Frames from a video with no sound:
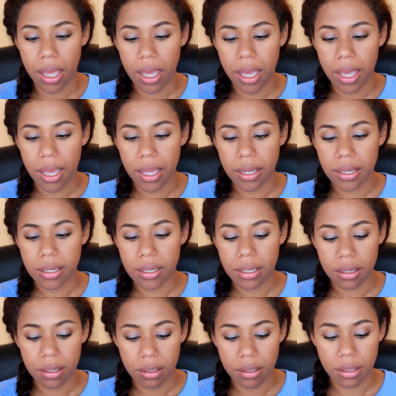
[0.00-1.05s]

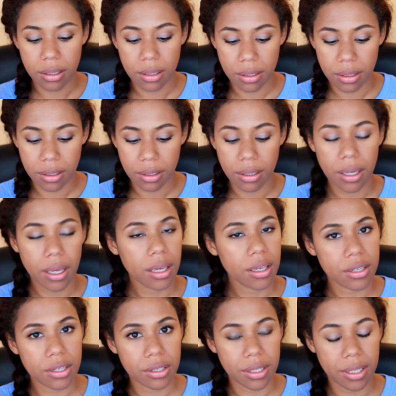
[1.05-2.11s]
And
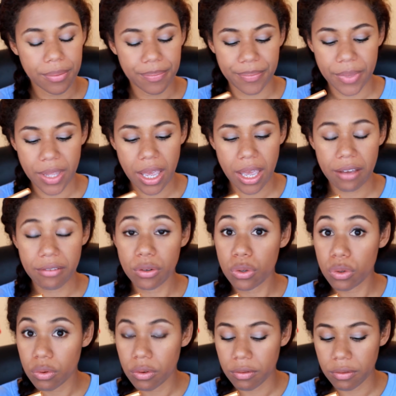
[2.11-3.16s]
actually, I have
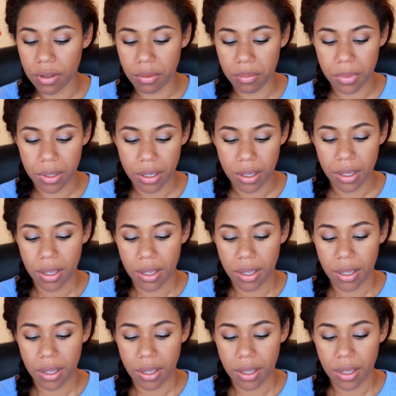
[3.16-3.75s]
2 of them.